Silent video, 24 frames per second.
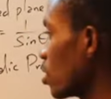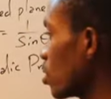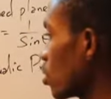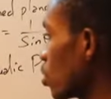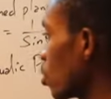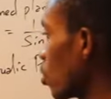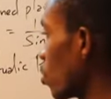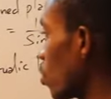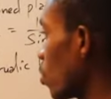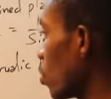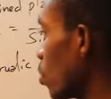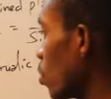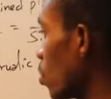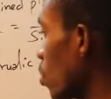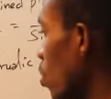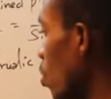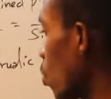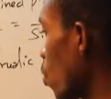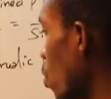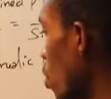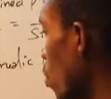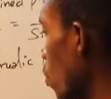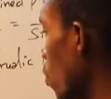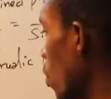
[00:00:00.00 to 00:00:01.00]
So
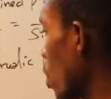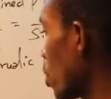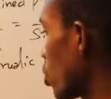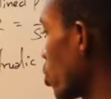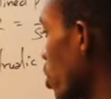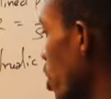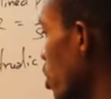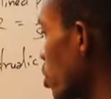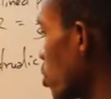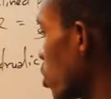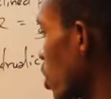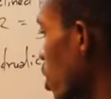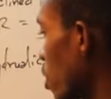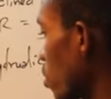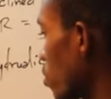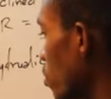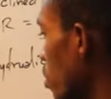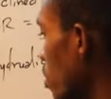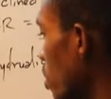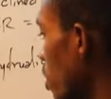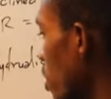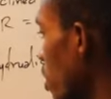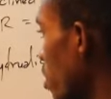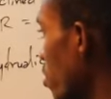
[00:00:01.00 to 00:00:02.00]
when we are trying to
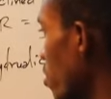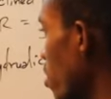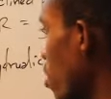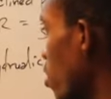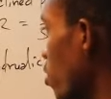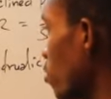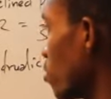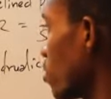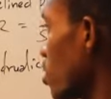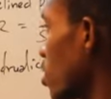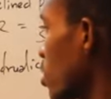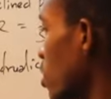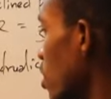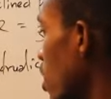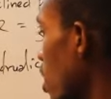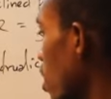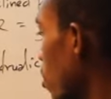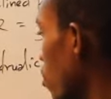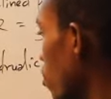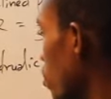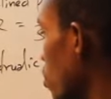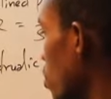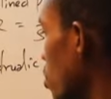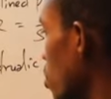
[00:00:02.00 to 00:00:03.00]
calculate the area of this,
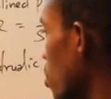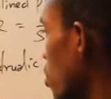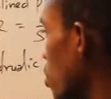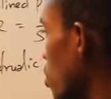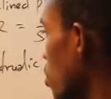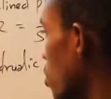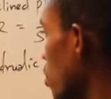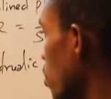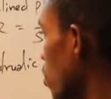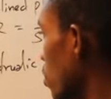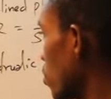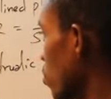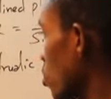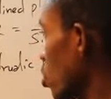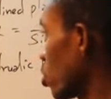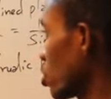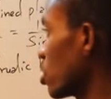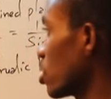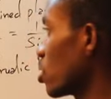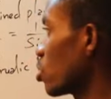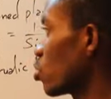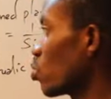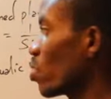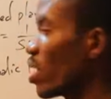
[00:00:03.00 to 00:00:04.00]
that will be, because
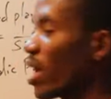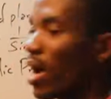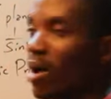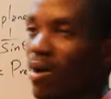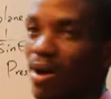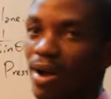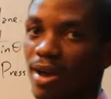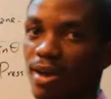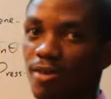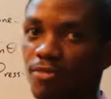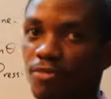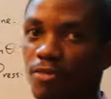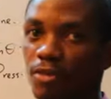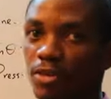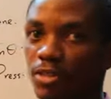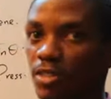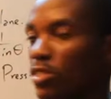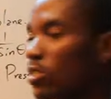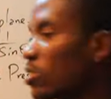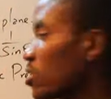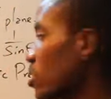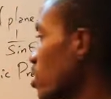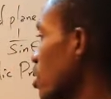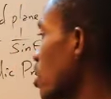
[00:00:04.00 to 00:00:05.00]
this is where our
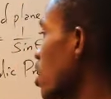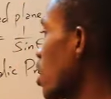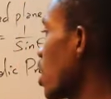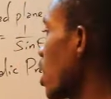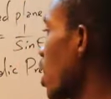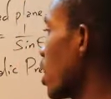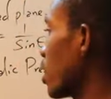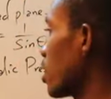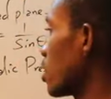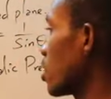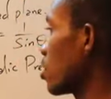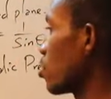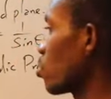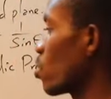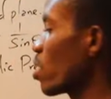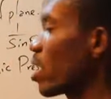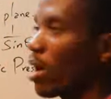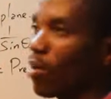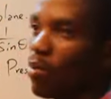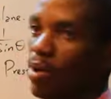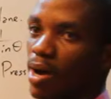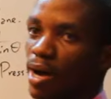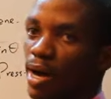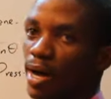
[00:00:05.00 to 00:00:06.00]
effort is and this is
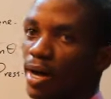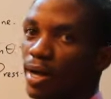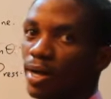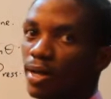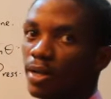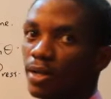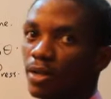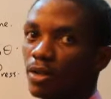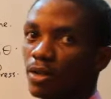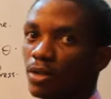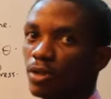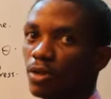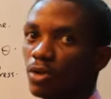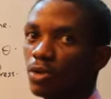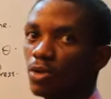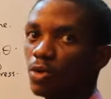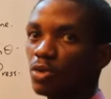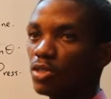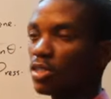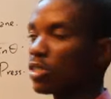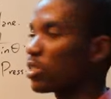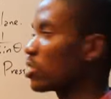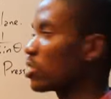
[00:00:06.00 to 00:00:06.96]
where our load